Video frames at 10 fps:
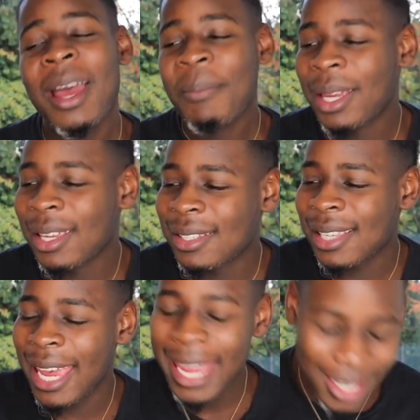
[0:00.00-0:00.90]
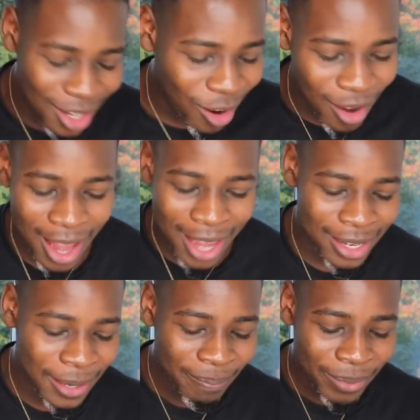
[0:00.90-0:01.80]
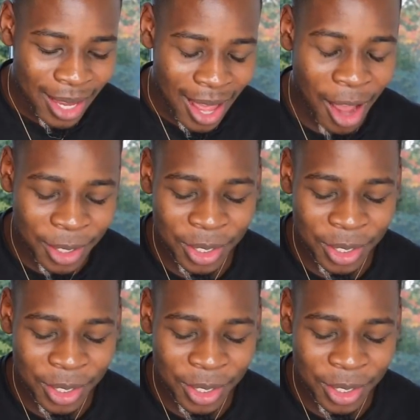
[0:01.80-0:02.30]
Because in your head, how do